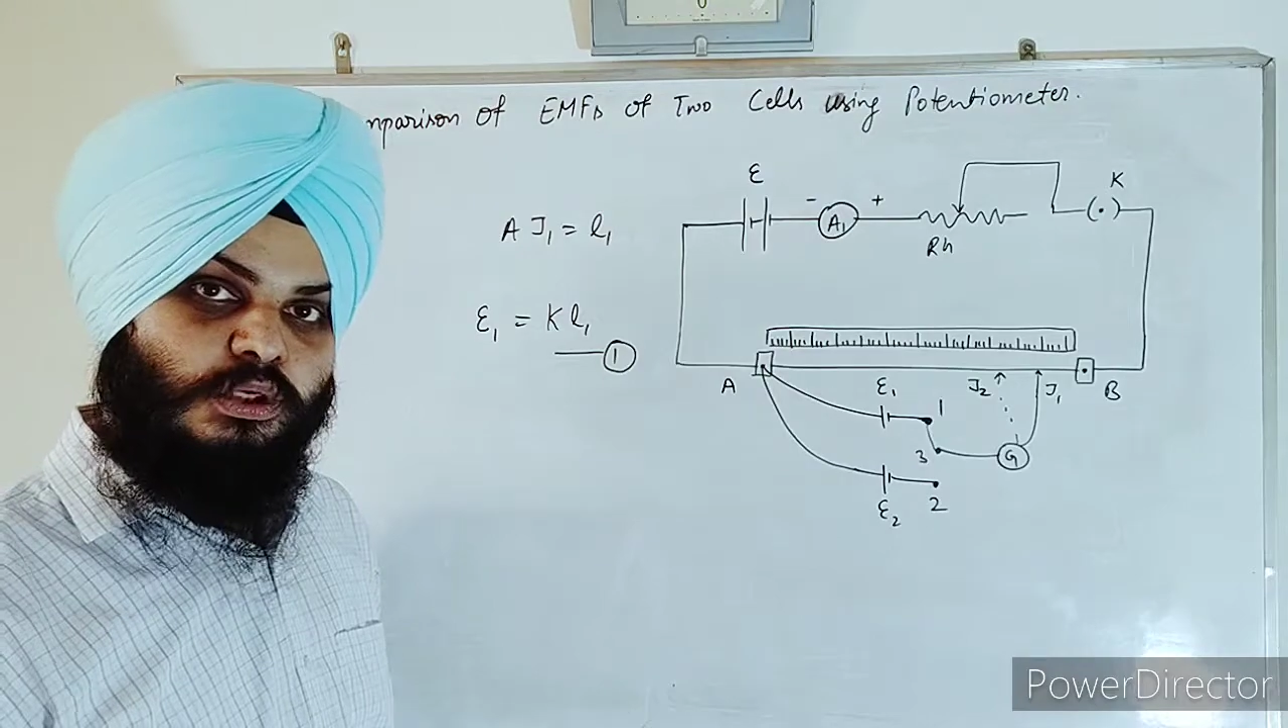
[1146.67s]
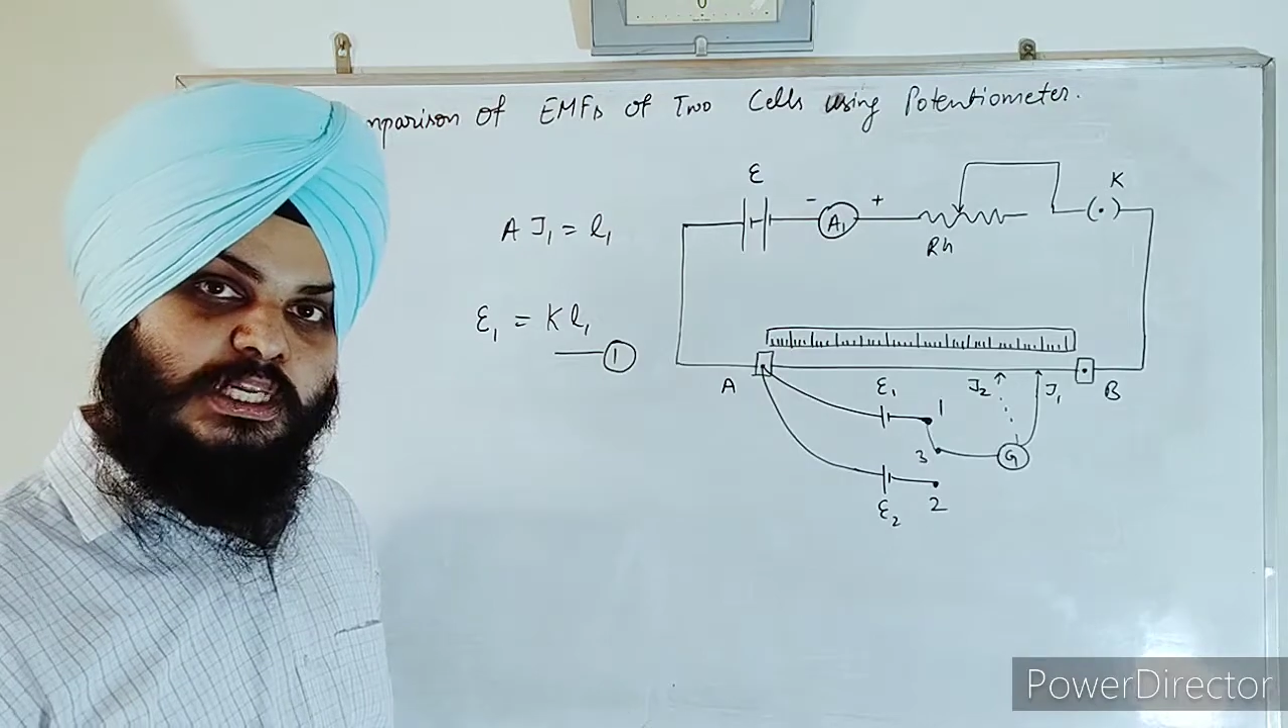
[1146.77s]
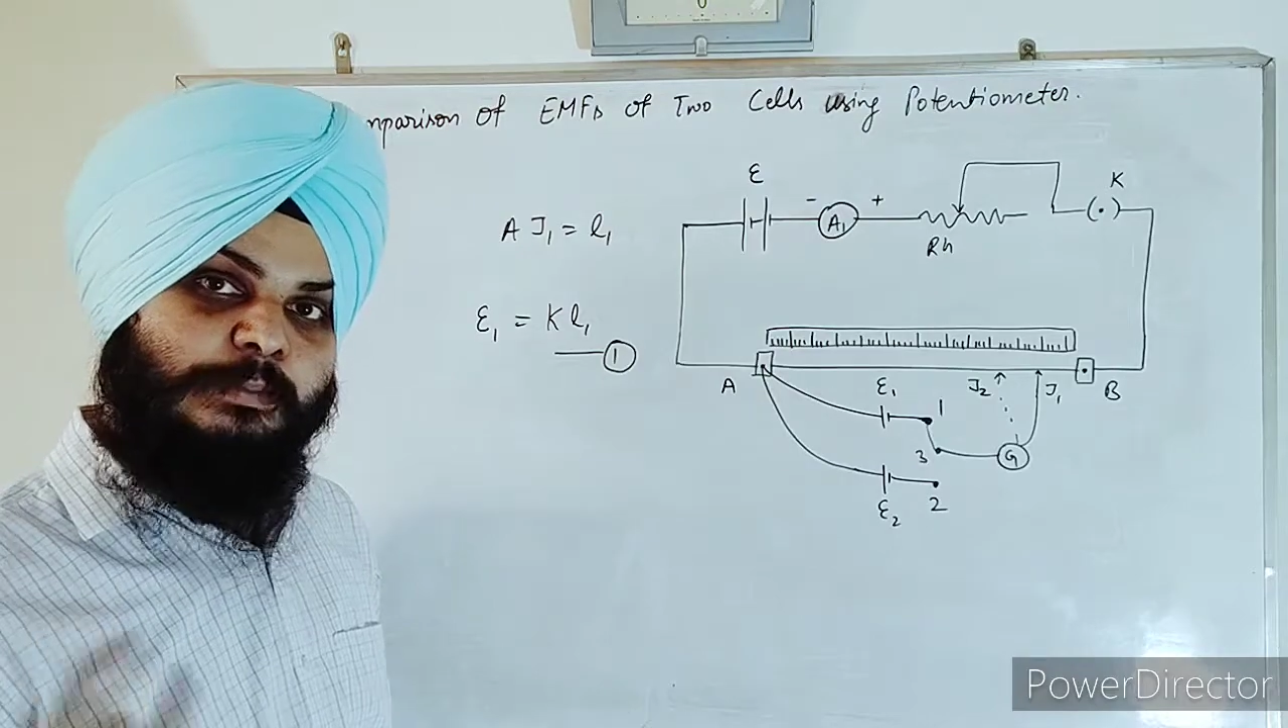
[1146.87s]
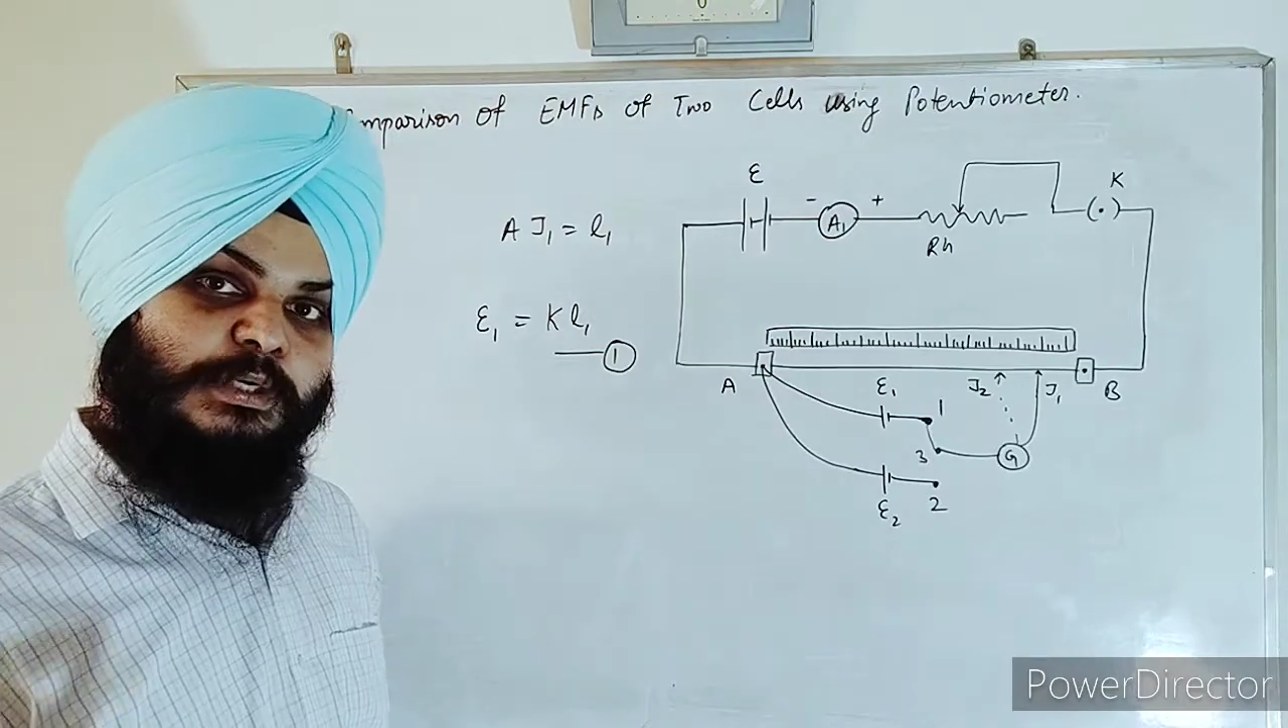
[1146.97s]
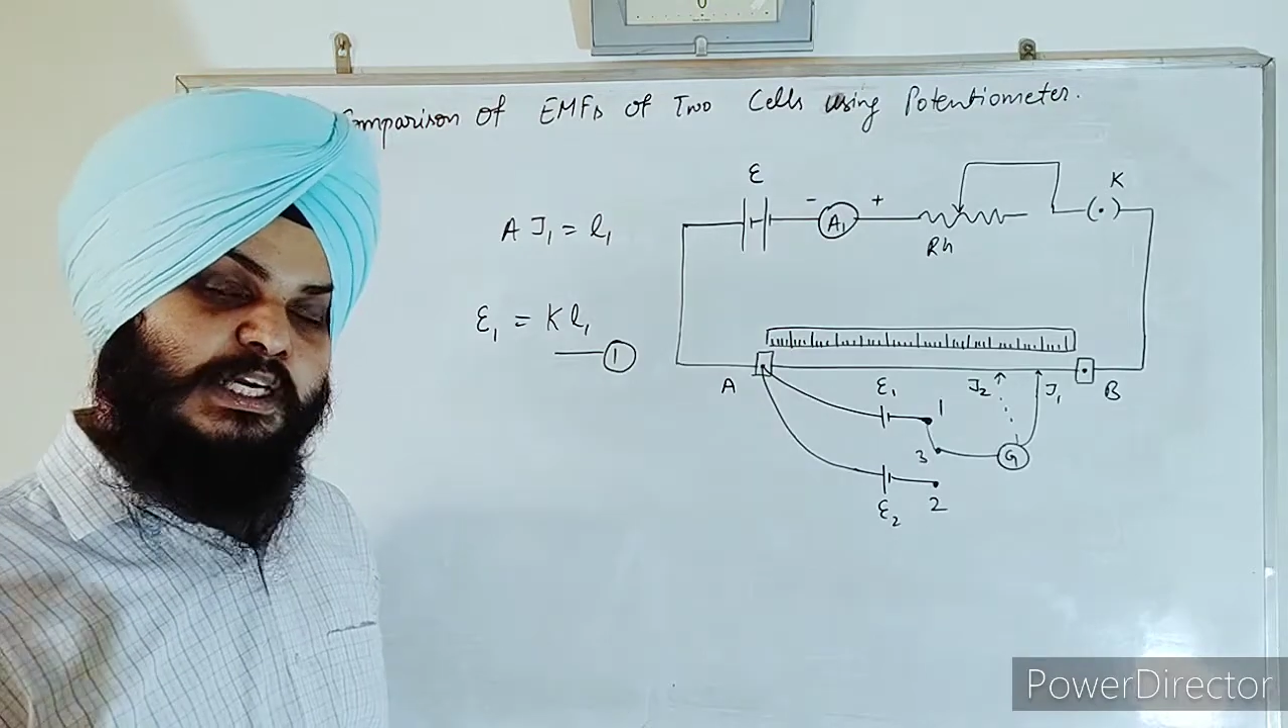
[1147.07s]

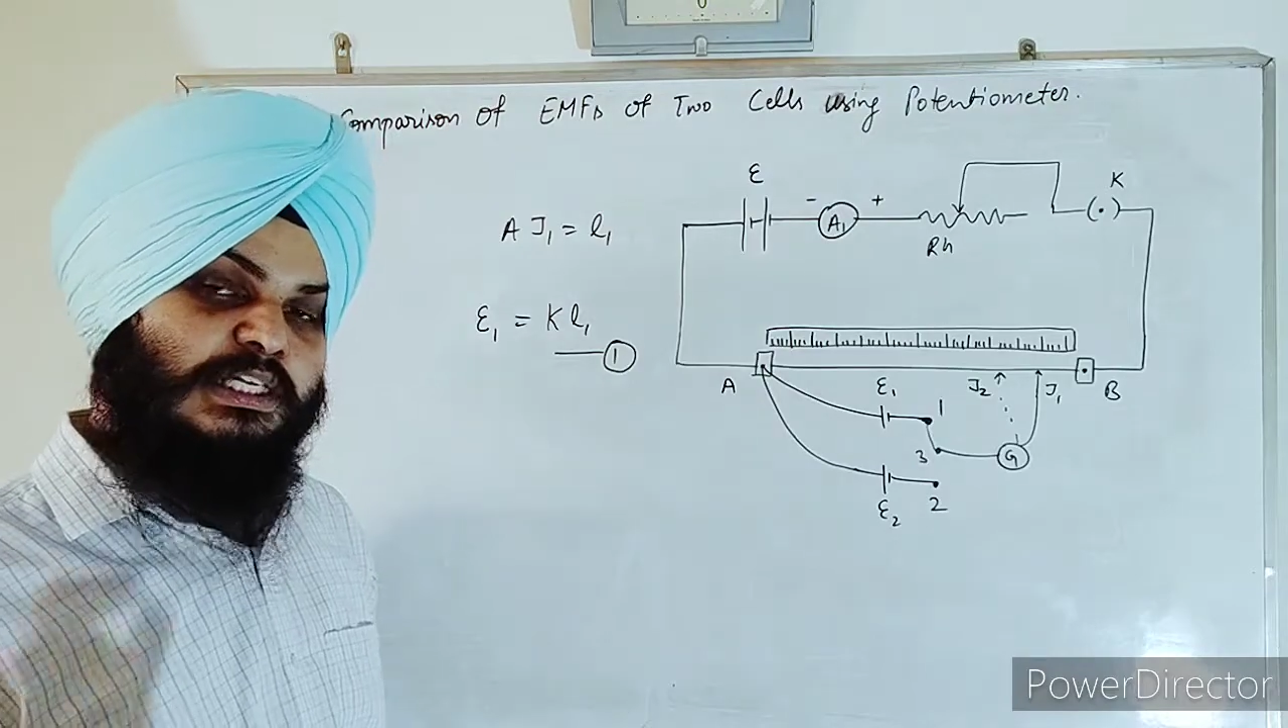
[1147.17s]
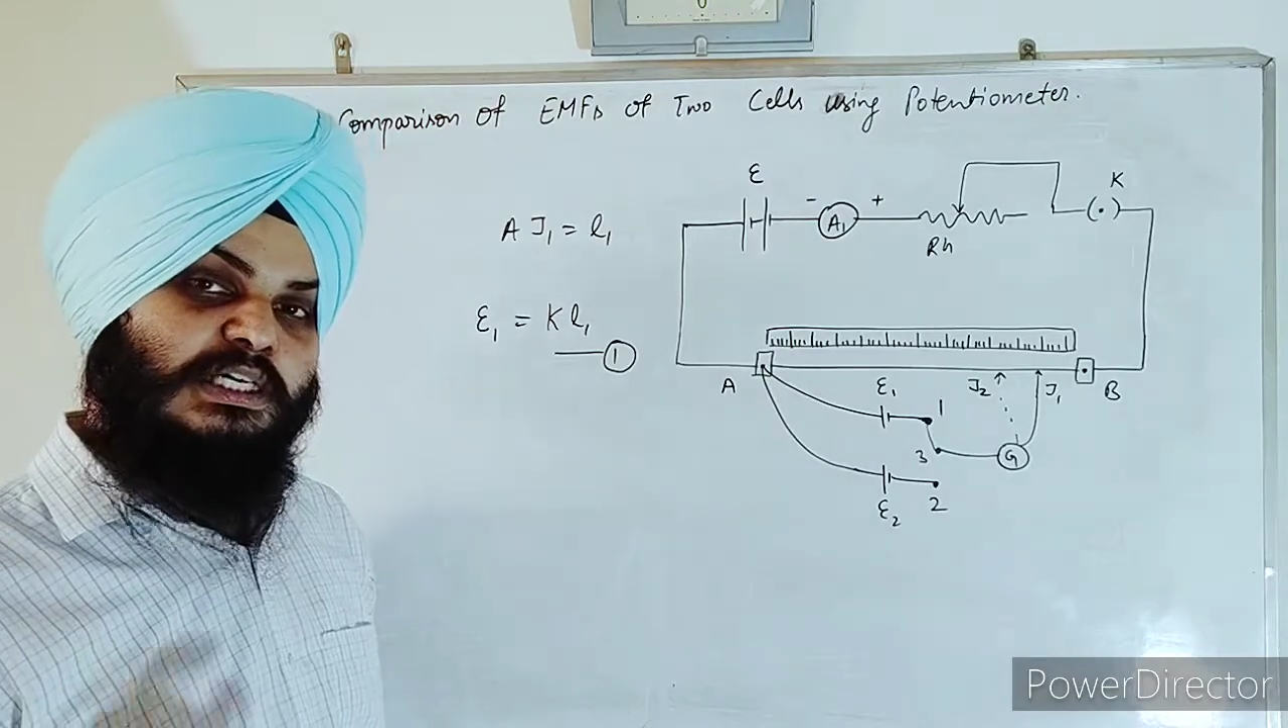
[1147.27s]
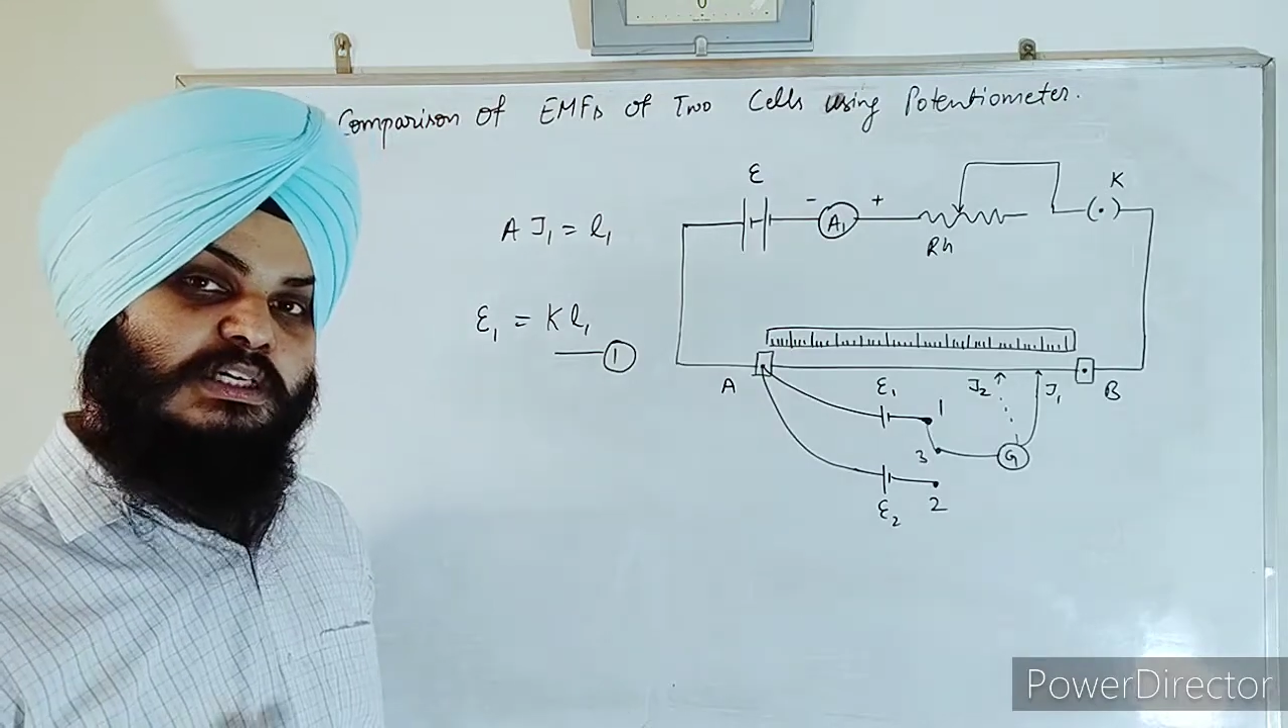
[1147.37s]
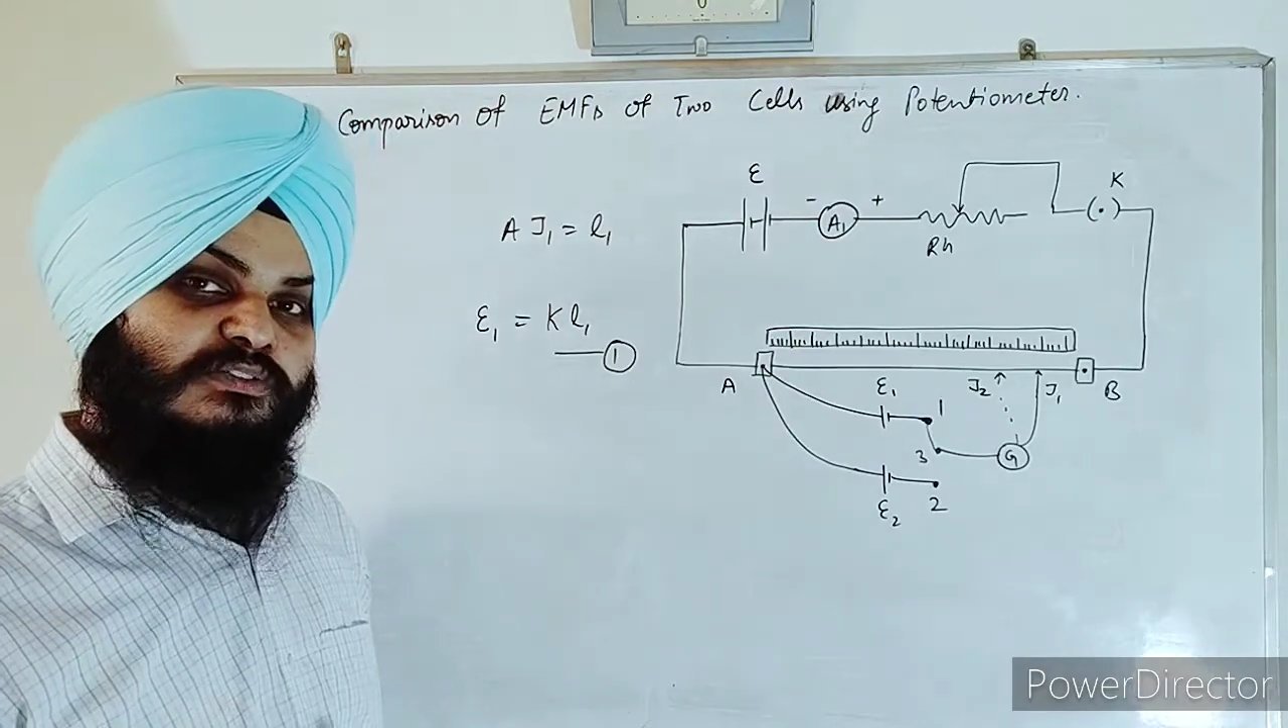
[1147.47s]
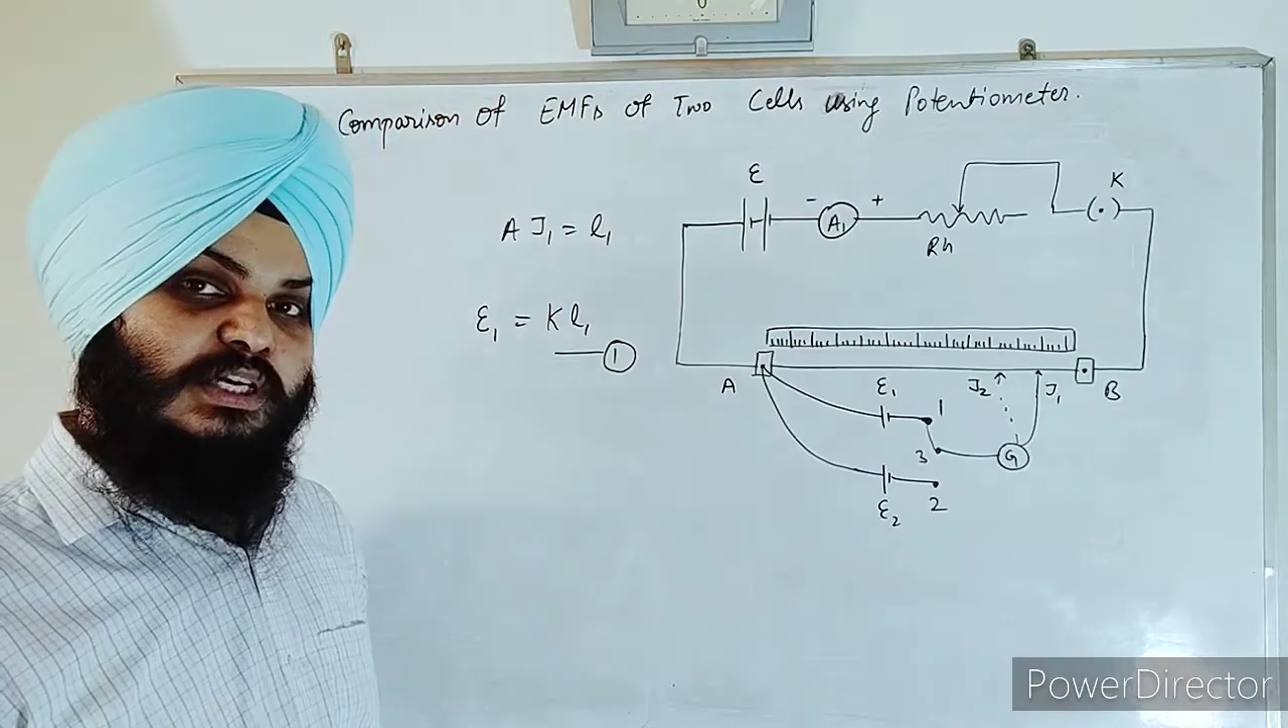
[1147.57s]
potential difference